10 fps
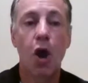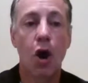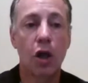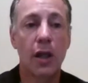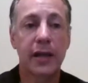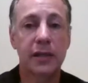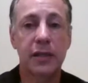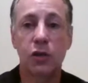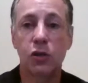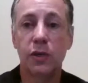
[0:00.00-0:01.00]
All I can
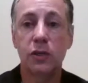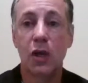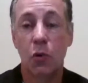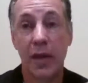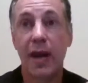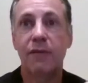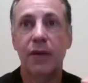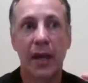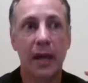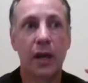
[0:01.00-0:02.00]
tell you is we have
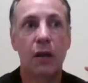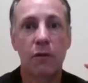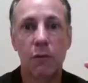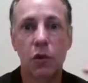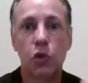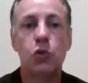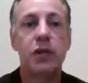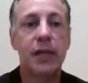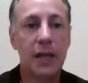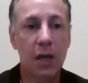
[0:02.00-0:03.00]
a
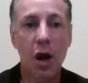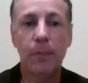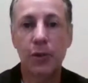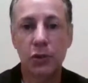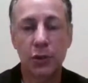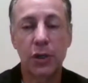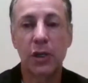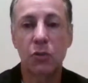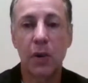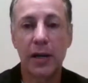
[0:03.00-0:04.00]
unique
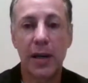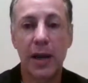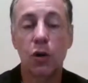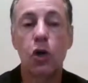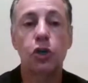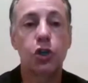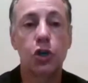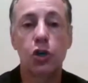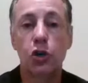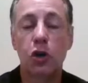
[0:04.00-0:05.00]
opportunity right now
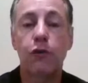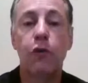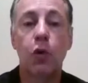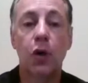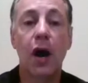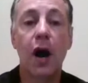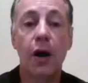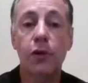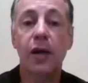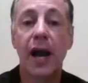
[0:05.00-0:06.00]
to look for
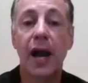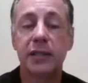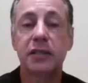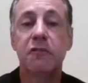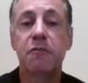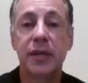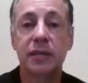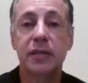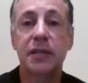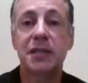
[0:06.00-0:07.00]
other kinds of
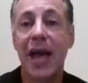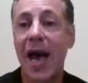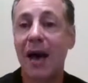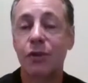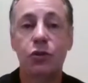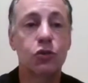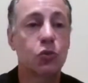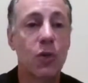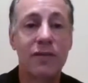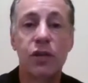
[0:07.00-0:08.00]
business avenues,
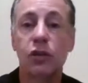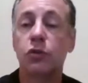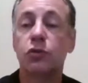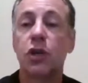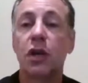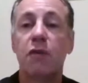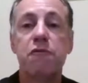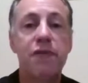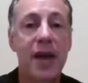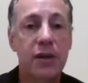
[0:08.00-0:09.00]
revenues,
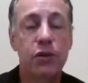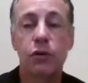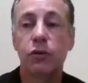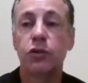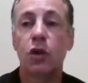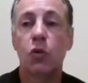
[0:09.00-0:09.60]
vendors,